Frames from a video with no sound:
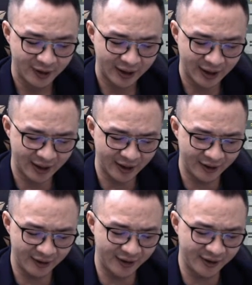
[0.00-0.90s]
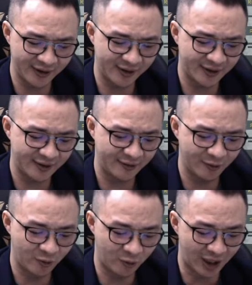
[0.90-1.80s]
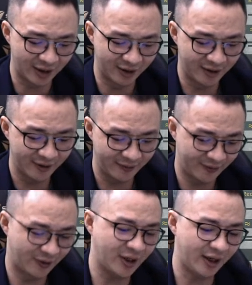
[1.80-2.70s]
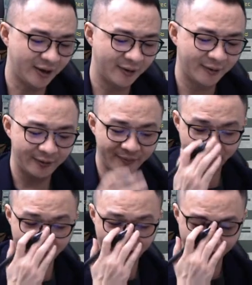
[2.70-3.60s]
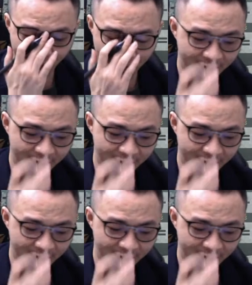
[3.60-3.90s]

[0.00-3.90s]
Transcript: And this is 1. Okay, minus 1.